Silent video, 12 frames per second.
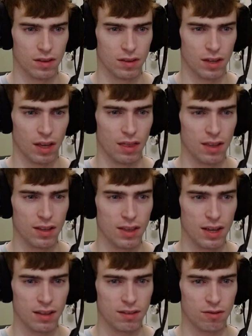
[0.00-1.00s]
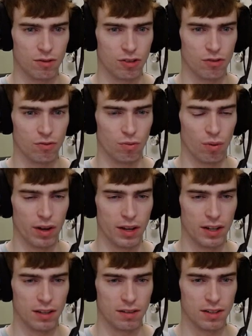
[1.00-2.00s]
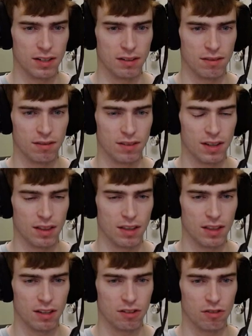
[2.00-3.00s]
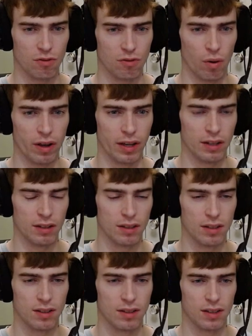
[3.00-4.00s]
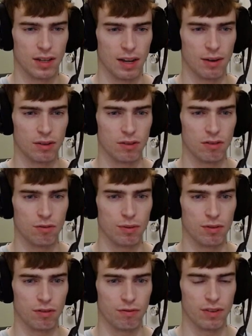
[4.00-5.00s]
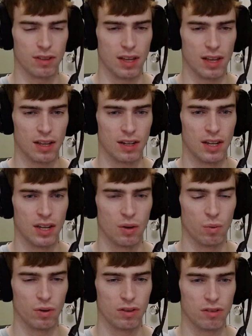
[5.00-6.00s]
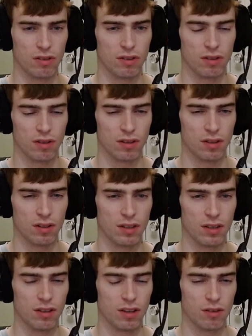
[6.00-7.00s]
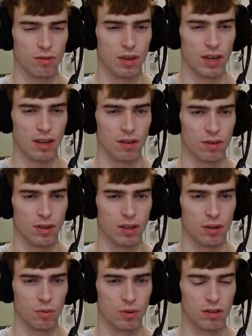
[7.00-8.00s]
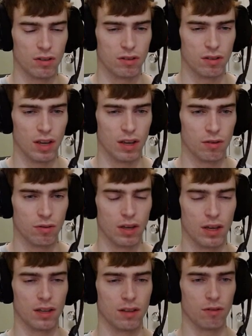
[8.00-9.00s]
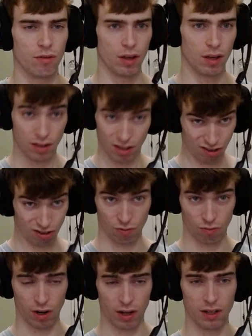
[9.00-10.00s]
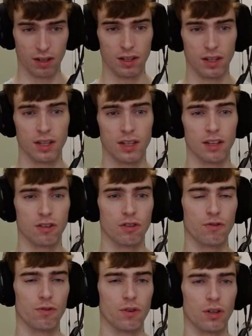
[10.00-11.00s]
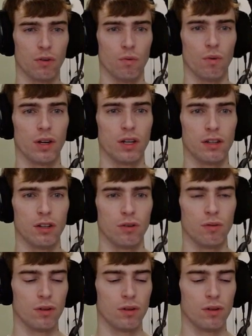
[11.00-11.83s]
I think that's just right, isn't it? I think that's just right. How else are you supposed to fit that? 1, yeah, you can't really. 1, yeah, you can't. You can't. That's just right. That's just fucking right, dude.